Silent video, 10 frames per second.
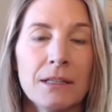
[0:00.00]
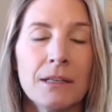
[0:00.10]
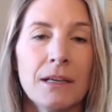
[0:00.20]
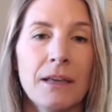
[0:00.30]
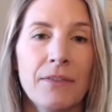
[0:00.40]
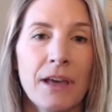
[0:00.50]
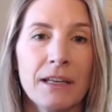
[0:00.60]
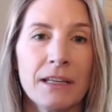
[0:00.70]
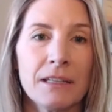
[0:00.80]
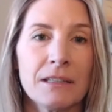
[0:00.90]
And
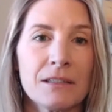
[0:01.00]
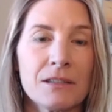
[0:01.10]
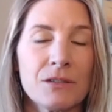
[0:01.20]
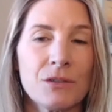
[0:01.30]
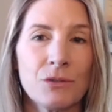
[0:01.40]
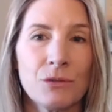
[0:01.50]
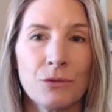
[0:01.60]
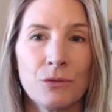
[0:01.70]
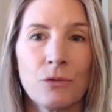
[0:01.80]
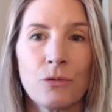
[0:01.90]
that is
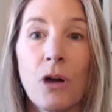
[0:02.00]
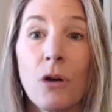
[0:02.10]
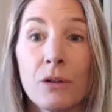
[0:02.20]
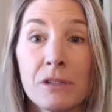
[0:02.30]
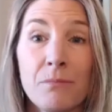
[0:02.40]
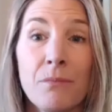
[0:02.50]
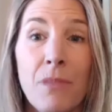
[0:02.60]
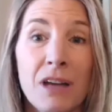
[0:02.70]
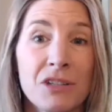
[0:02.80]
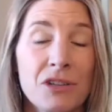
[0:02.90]
to grow as
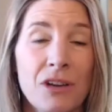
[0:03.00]
much